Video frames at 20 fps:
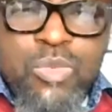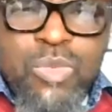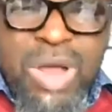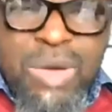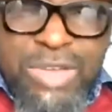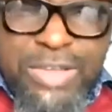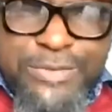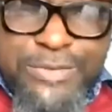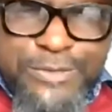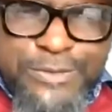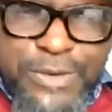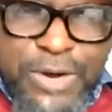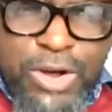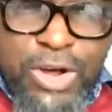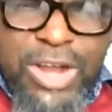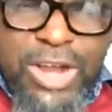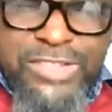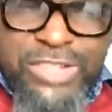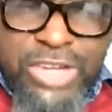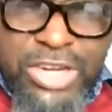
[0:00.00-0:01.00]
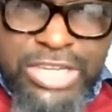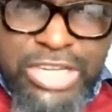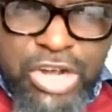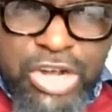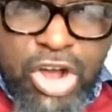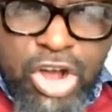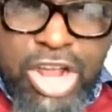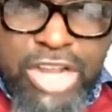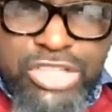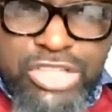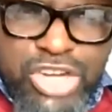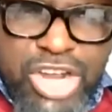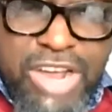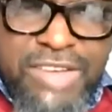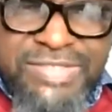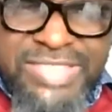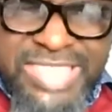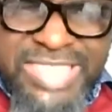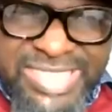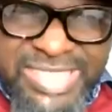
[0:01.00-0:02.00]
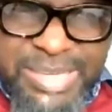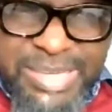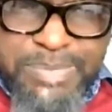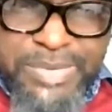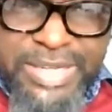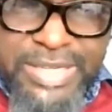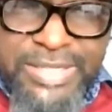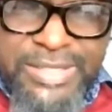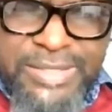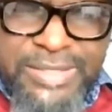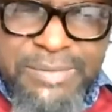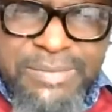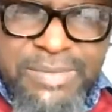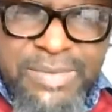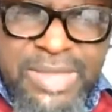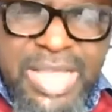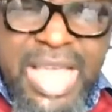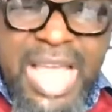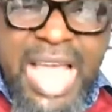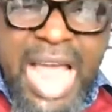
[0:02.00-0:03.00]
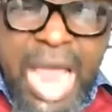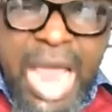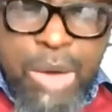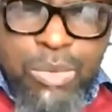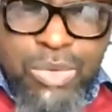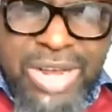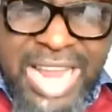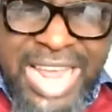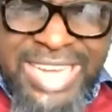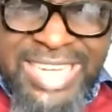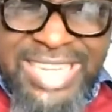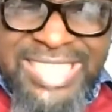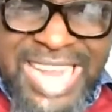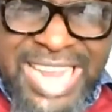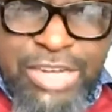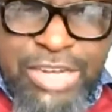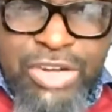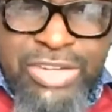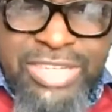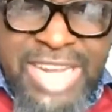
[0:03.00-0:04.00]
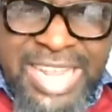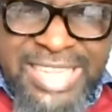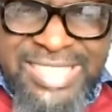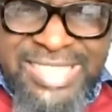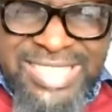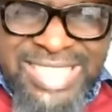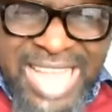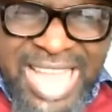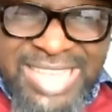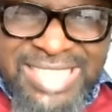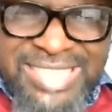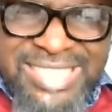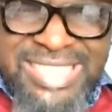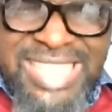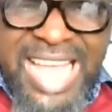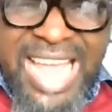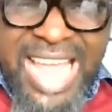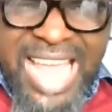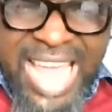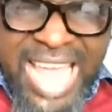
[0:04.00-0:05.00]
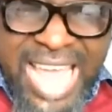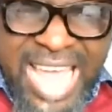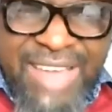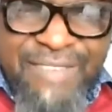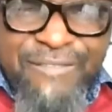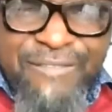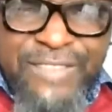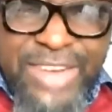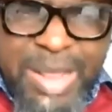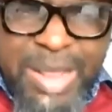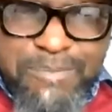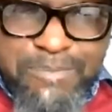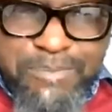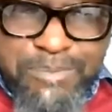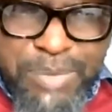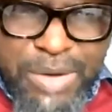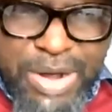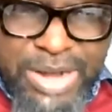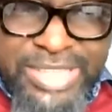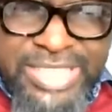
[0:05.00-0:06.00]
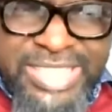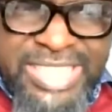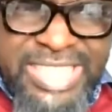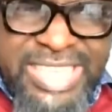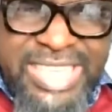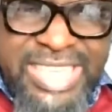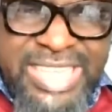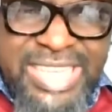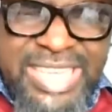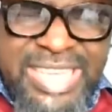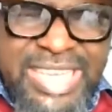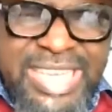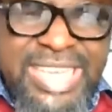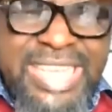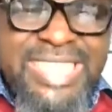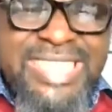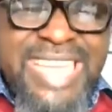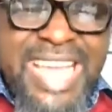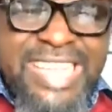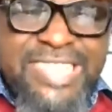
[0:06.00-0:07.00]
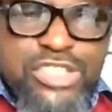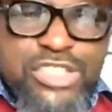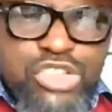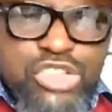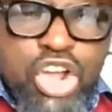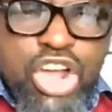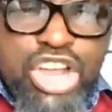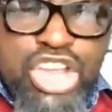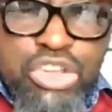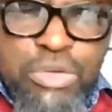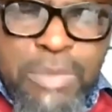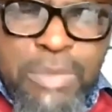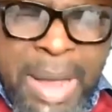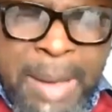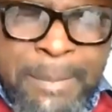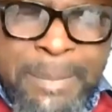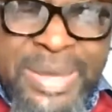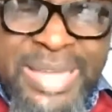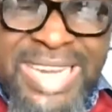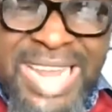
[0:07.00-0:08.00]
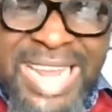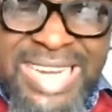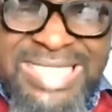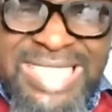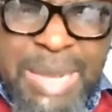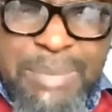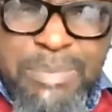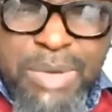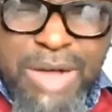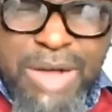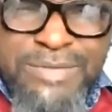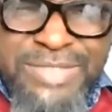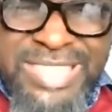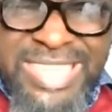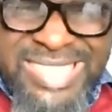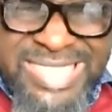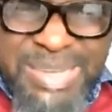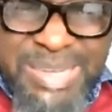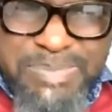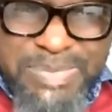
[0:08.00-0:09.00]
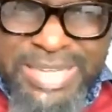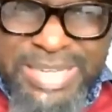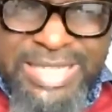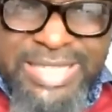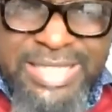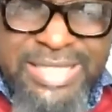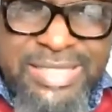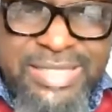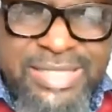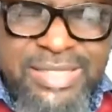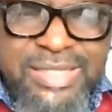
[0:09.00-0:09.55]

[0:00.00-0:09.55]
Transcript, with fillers: when we focus on the culture of discipline and we let the child understand that everybody, there is no human being that is above discipline.